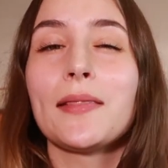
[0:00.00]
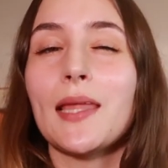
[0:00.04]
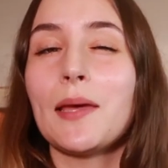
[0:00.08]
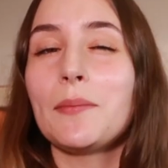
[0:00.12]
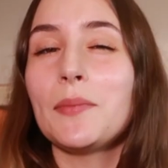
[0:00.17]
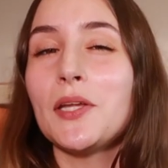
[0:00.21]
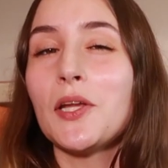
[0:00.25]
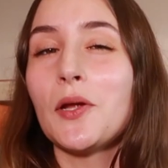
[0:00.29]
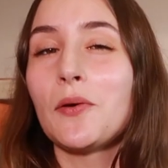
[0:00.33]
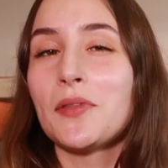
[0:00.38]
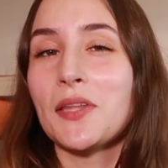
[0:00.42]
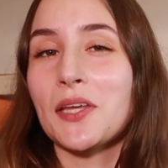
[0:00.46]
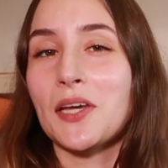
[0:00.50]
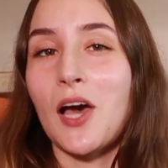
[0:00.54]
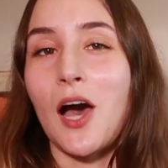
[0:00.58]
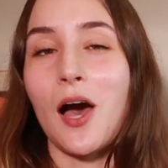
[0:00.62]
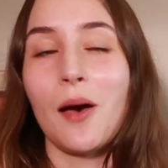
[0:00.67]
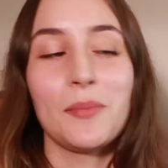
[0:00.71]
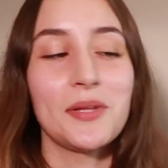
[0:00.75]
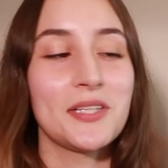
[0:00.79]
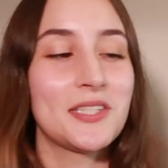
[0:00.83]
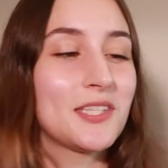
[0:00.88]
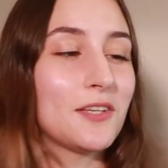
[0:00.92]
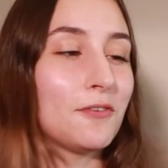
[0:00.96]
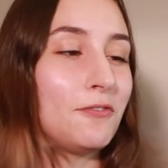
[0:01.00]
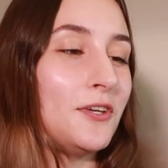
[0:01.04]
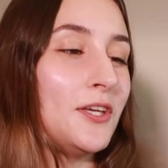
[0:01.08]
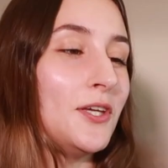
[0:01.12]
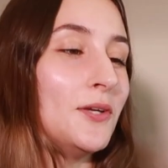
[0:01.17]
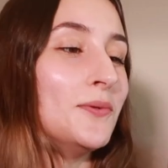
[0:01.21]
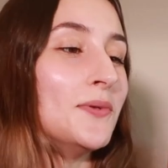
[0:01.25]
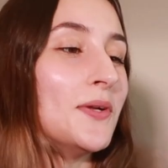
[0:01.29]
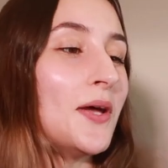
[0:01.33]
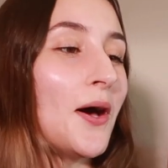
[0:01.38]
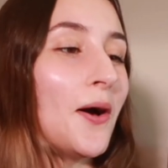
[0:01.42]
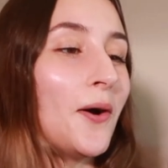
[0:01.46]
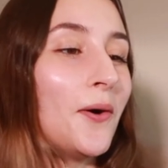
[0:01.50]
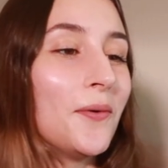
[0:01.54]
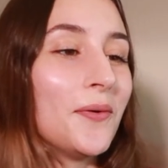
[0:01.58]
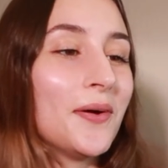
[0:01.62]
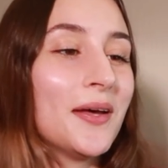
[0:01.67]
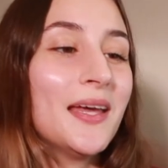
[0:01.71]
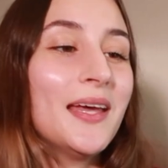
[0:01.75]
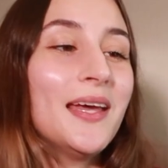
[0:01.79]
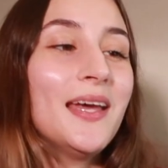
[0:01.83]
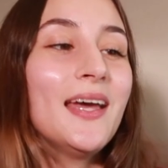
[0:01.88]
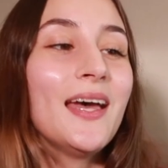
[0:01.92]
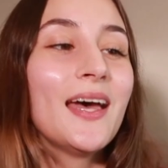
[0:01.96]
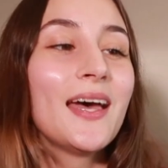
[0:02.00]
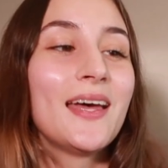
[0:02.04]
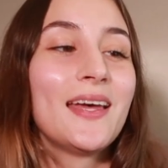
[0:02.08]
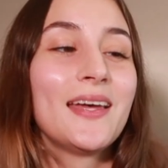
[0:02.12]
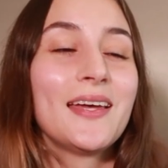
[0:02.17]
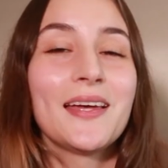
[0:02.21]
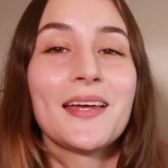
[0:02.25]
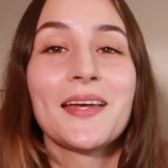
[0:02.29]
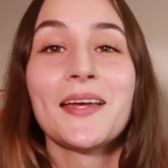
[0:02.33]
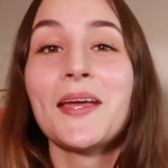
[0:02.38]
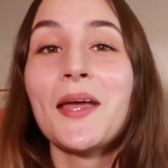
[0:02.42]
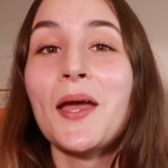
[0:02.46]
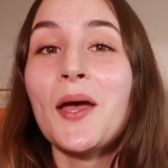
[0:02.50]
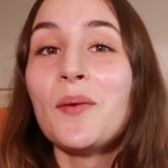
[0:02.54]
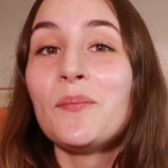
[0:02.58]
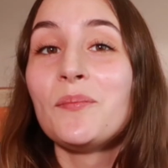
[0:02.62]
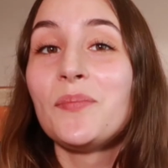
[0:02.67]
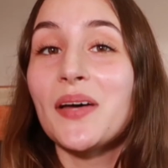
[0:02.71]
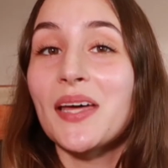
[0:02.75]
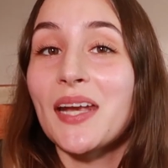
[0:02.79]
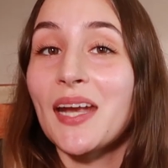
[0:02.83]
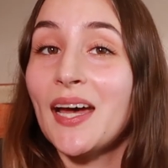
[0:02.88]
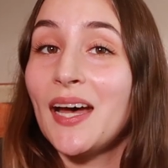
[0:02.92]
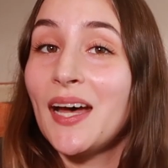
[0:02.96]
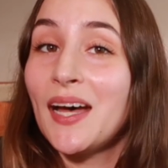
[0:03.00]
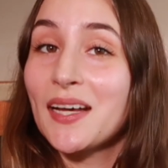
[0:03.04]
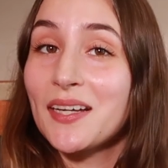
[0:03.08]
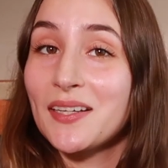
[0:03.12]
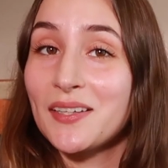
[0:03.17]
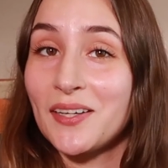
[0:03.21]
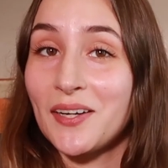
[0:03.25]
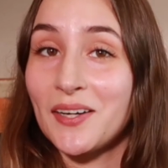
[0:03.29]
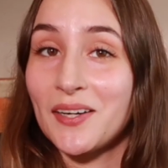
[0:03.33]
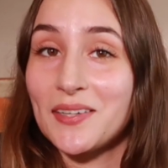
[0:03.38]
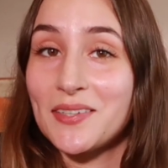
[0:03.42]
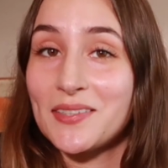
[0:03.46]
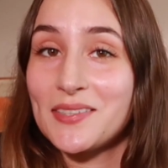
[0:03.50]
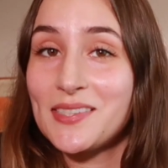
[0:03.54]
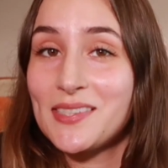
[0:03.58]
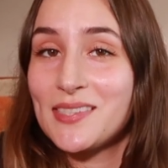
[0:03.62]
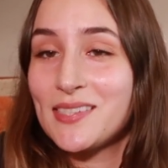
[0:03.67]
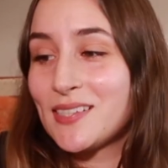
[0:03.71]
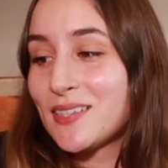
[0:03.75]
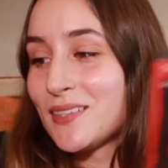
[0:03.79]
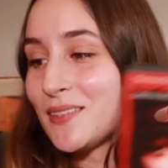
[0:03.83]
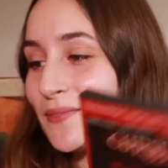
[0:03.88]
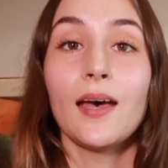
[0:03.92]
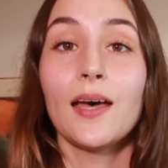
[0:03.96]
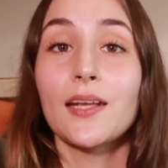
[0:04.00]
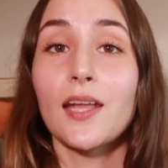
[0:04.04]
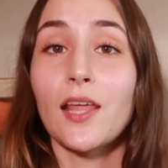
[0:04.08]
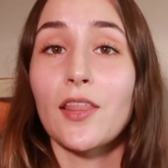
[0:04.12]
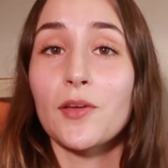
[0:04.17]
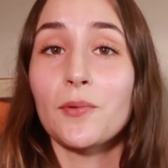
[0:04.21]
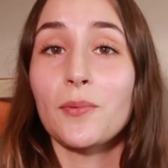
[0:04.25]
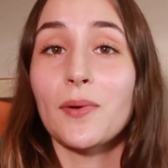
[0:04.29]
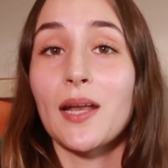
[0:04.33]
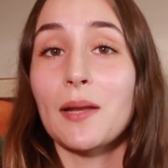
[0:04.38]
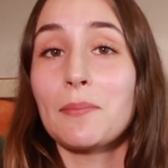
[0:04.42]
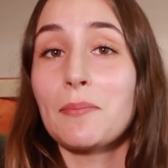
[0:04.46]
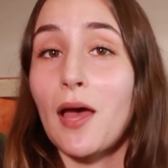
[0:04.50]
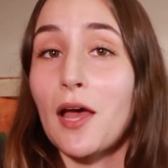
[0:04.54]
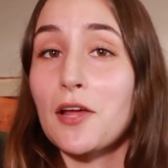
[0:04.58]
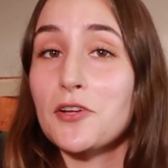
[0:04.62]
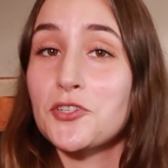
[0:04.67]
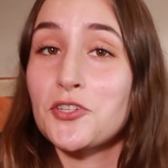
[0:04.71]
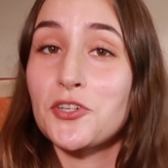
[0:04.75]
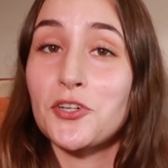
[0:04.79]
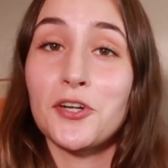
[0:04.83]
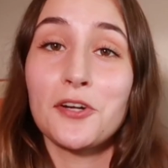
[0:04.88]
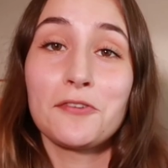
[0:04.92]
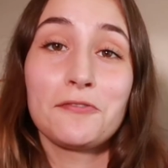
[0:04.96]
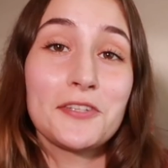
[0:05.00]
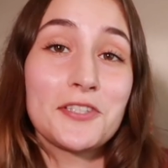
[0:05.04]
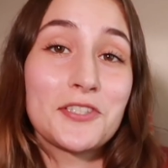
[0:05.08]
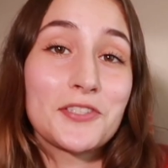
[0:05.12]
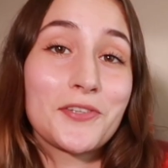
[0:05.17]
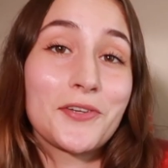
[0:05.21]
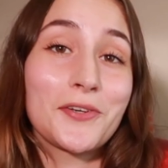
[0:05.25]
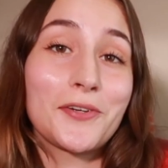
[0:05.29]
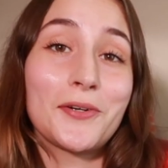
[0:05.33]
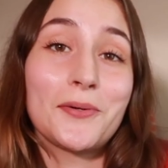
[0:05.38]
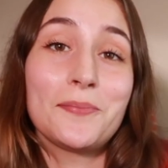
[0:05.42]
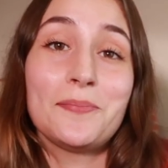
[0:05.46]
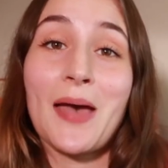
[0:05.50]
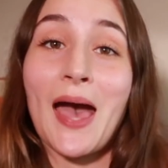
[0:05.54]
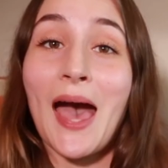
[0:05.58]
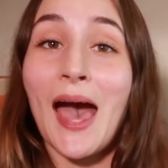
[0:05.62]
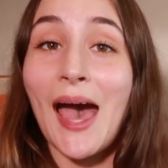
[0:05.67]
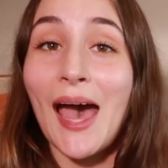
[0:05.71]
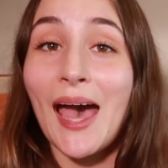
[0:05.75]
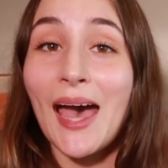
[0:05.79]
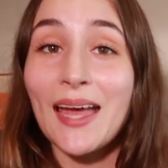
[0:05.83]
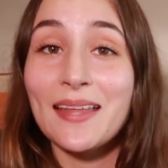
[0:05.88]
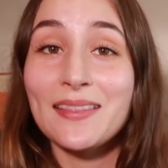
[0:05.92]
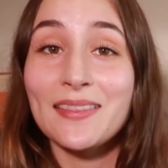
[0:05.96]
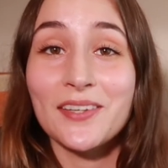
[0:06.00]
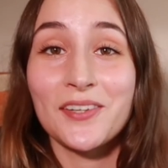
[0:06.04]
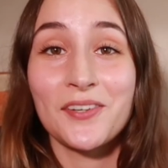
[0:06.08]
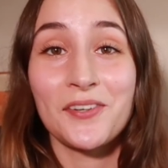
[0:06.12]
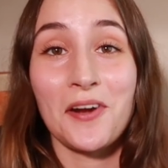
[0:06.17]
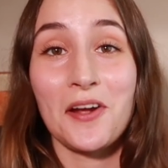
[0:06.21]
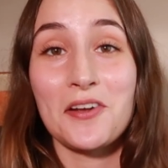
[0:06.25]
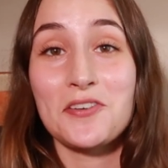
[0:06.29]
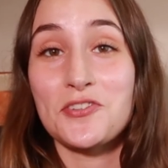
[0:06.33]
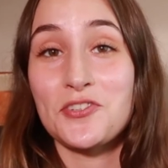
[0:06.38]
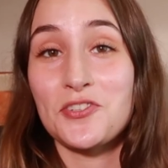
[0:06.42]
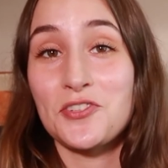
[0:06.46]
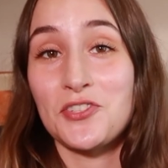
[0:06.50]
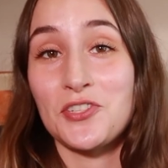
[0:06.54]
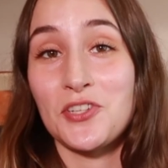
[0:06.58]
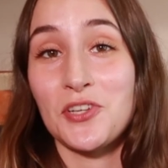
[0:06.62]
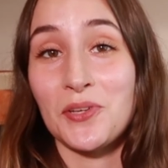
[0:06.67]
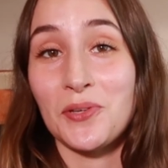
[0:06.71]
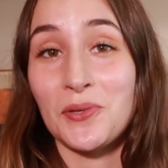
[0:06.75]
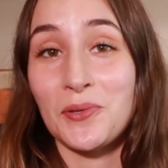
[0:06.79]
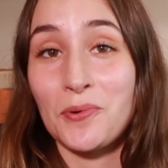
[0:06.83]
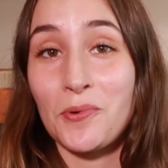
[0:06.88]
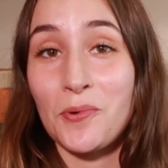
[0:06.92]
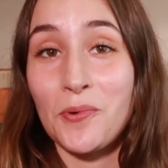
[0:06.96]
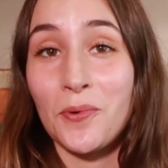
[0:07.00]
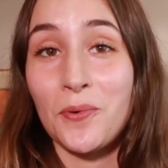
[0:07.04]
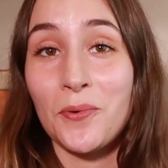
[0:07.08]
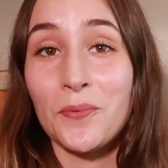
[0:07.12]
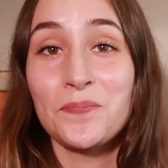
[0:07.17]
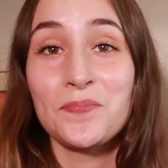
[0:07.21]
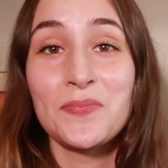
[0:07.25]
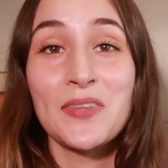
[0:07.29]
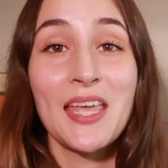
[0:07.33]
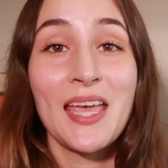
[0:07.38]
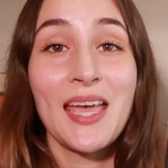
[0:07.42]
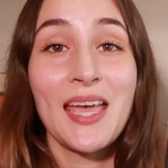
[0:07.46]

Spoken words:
Let me know in the comments if you know. But Cursed. Another one I'm not sure if it's good or bad. The Grudge 2.